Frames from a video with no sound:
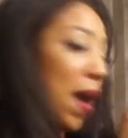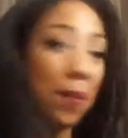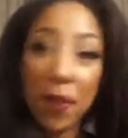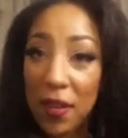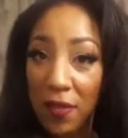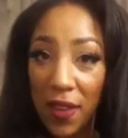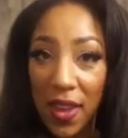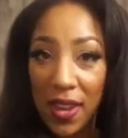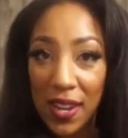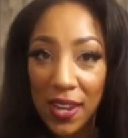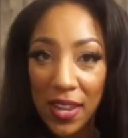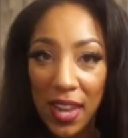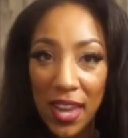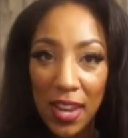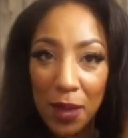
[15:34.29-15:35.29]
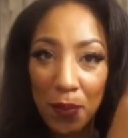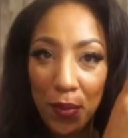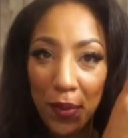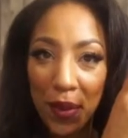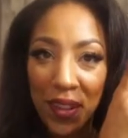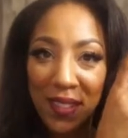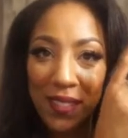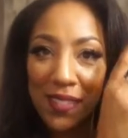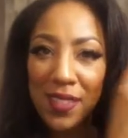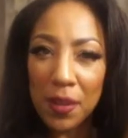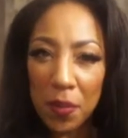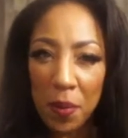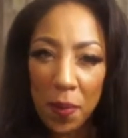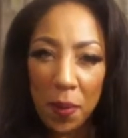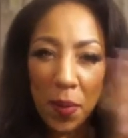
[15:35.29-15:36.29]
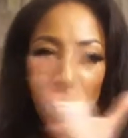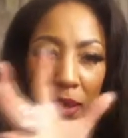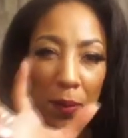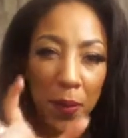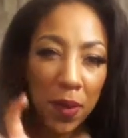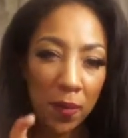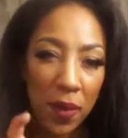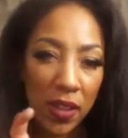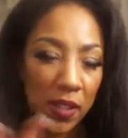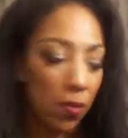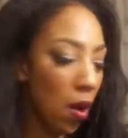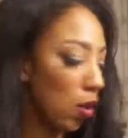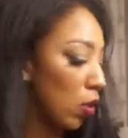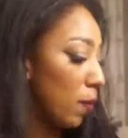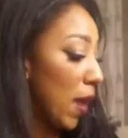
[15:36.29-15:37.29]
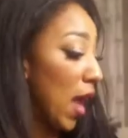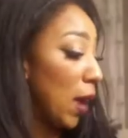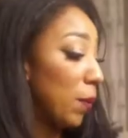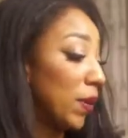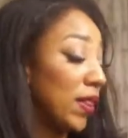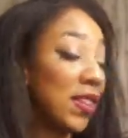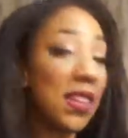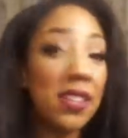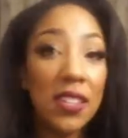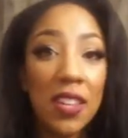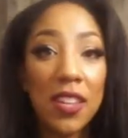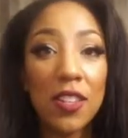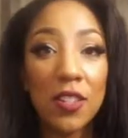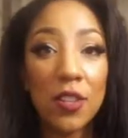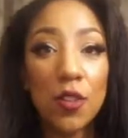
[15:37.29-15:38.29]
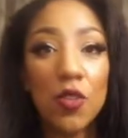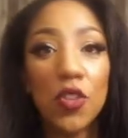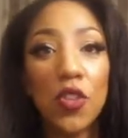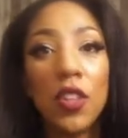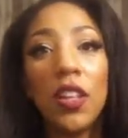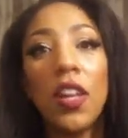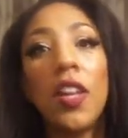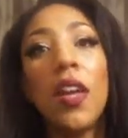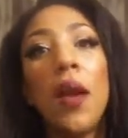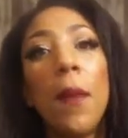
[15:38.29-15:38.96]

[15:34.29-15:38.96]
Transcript: my vanity, and I put some of my makeup in my smaller bag. But this is usually